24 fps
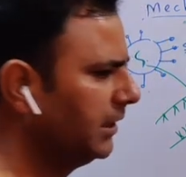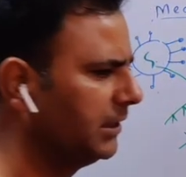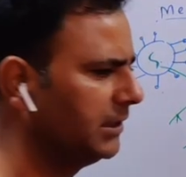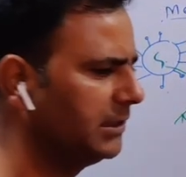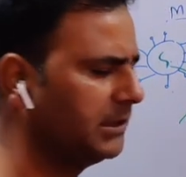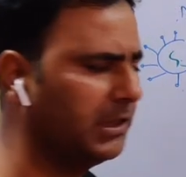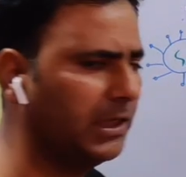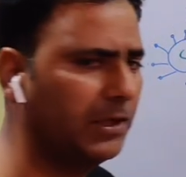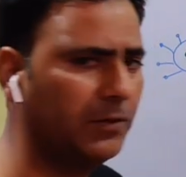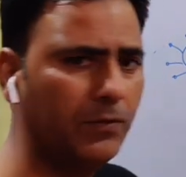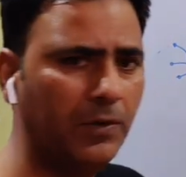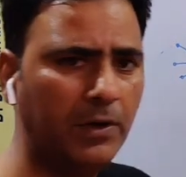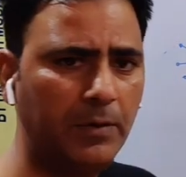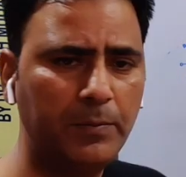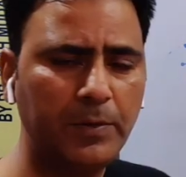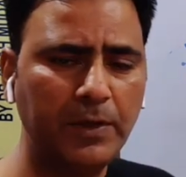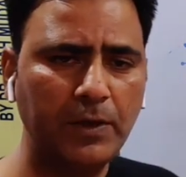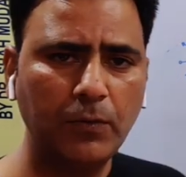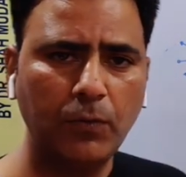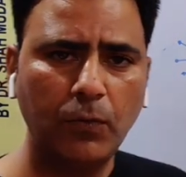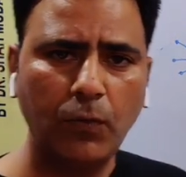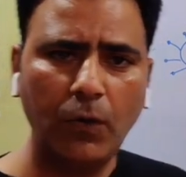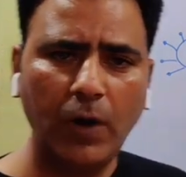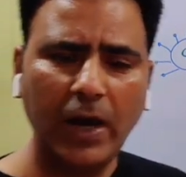There will be
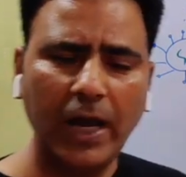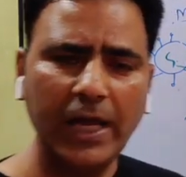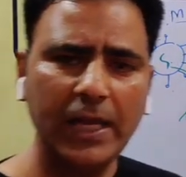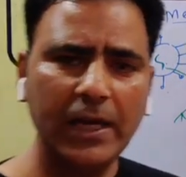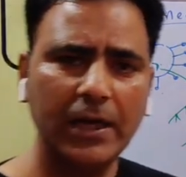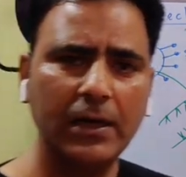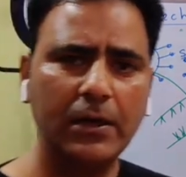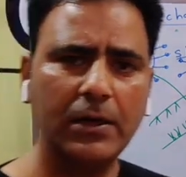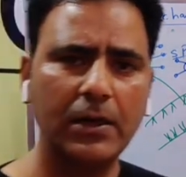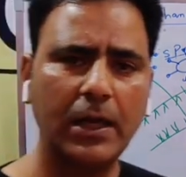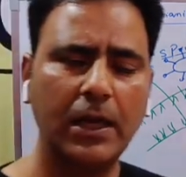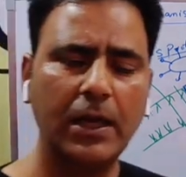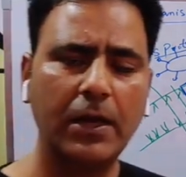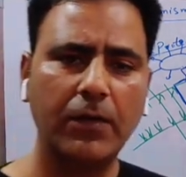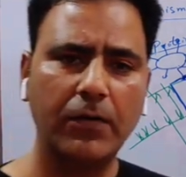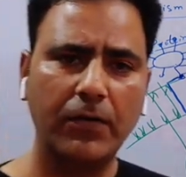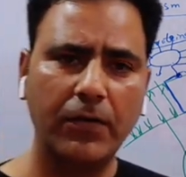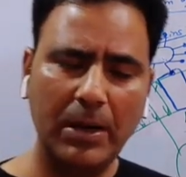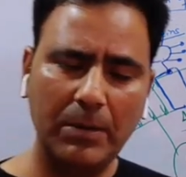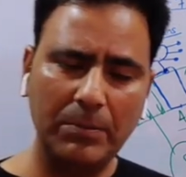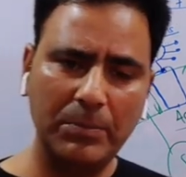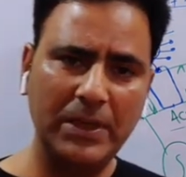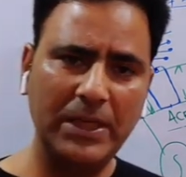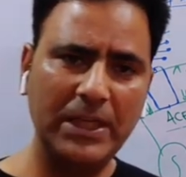viral
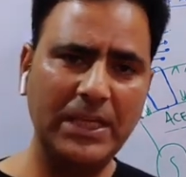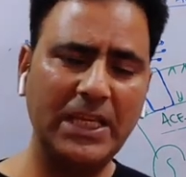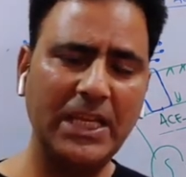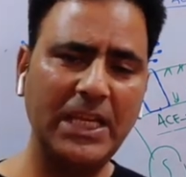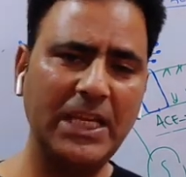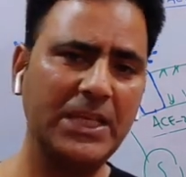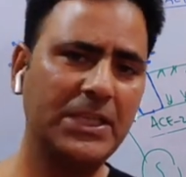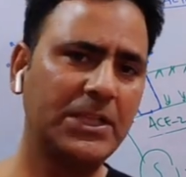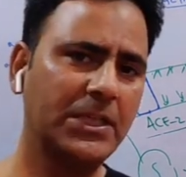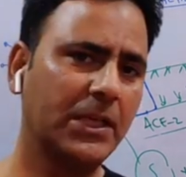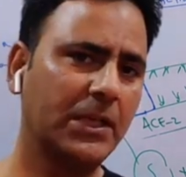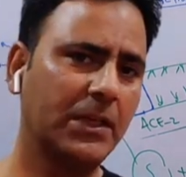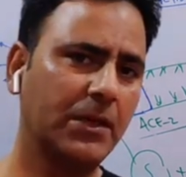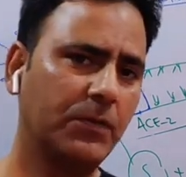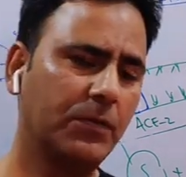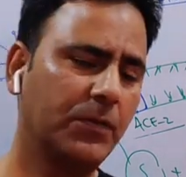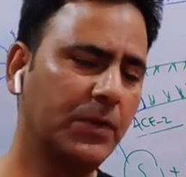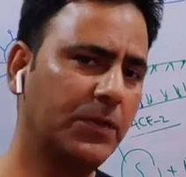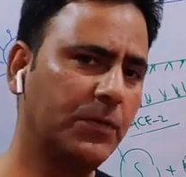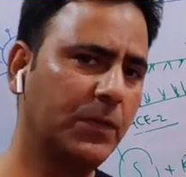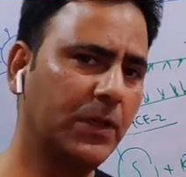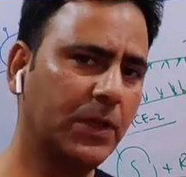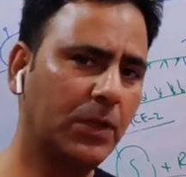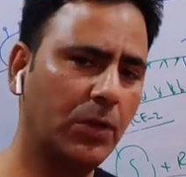replication,
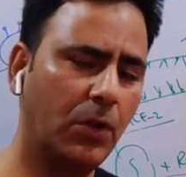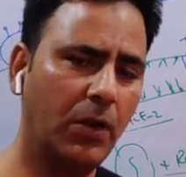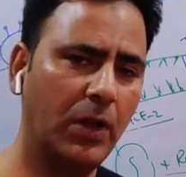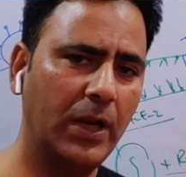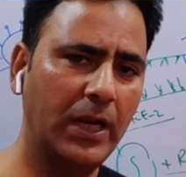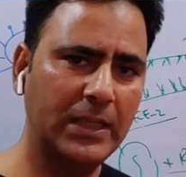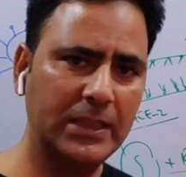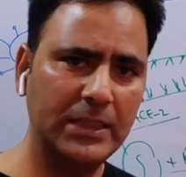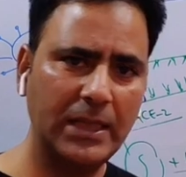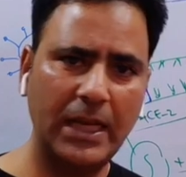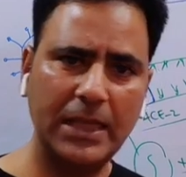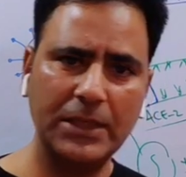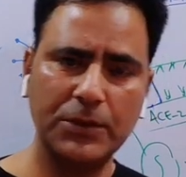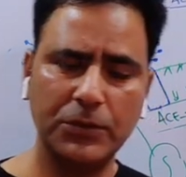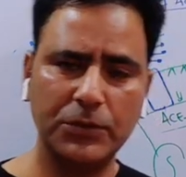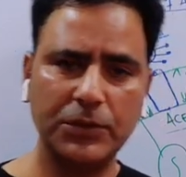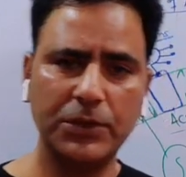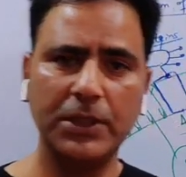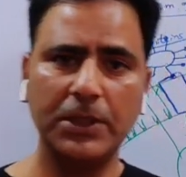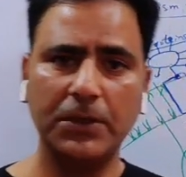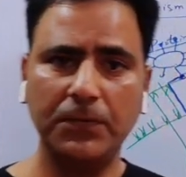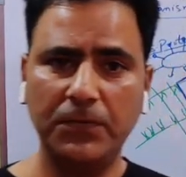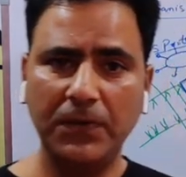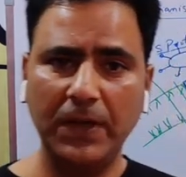which we call as
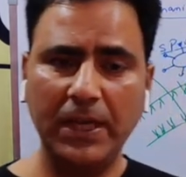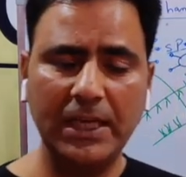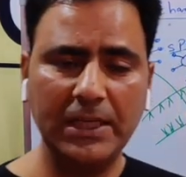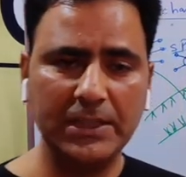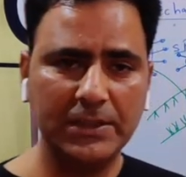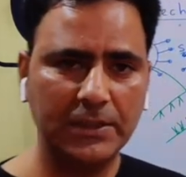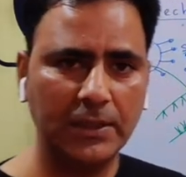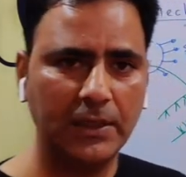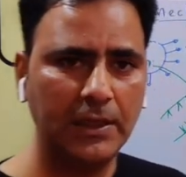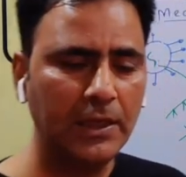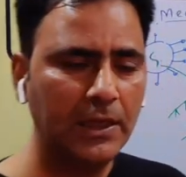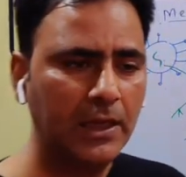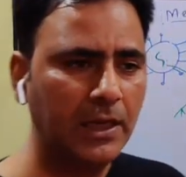lysogenic phase